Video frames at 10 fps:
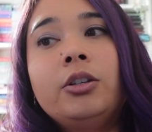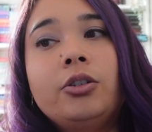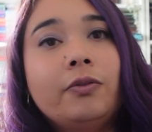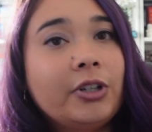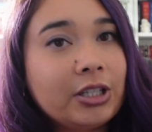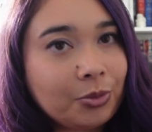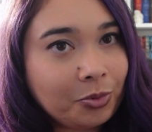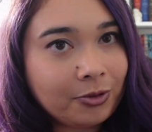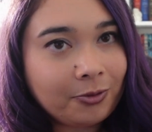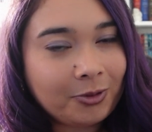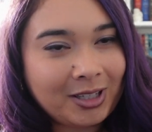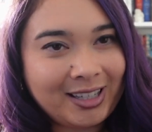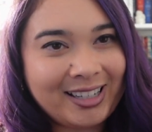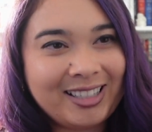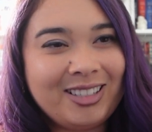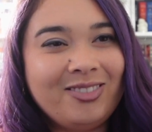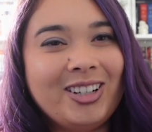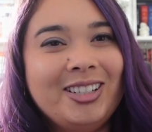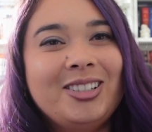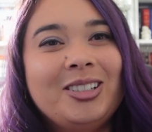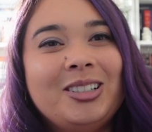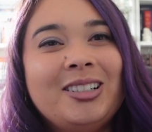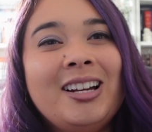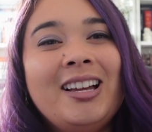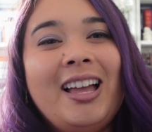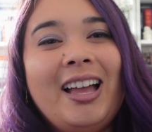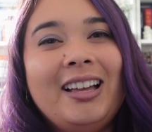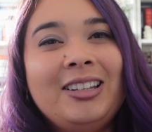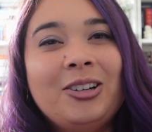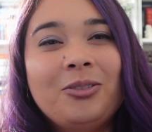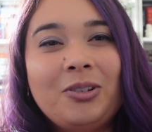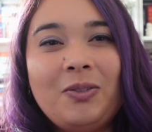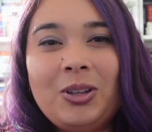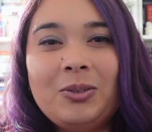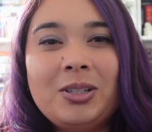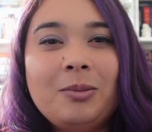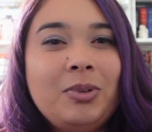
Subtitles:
Don't forget to proofread. You want your review to